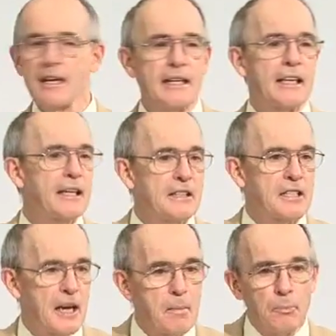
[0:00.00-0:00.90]
and
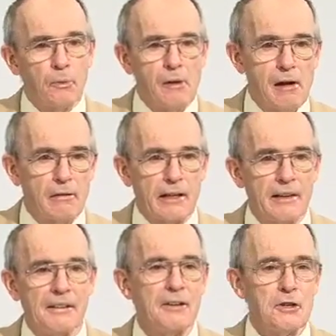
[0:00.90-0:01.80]
contemporary
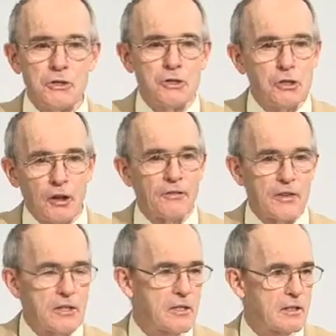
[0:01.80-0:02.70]

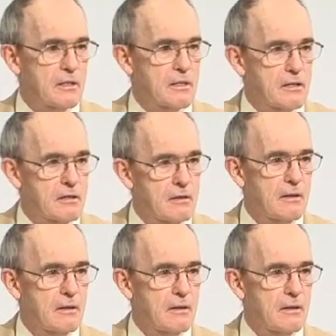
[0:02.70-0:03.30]
services.